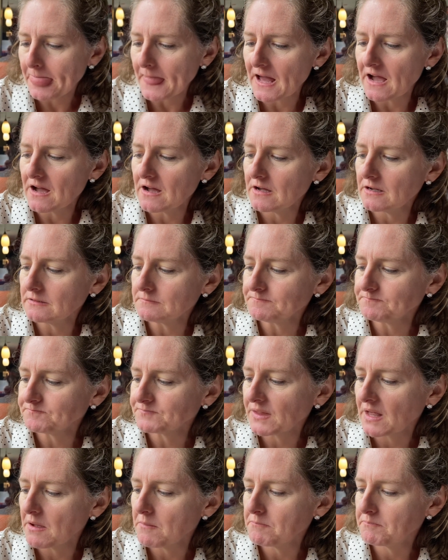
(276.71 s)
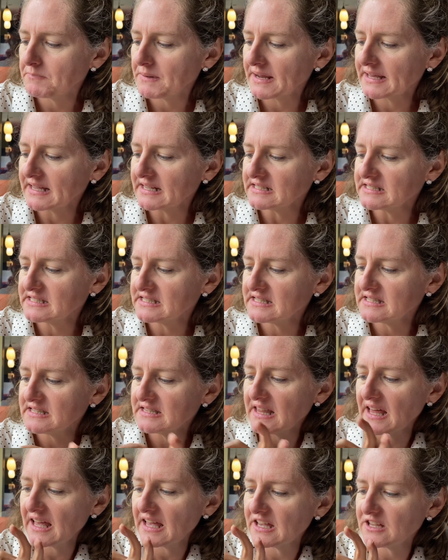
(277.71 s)
But I guess
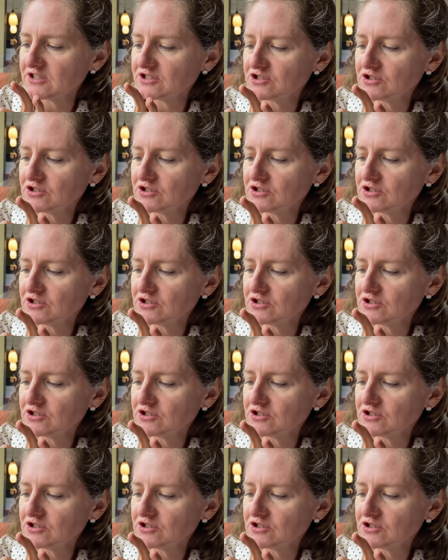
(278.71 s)
they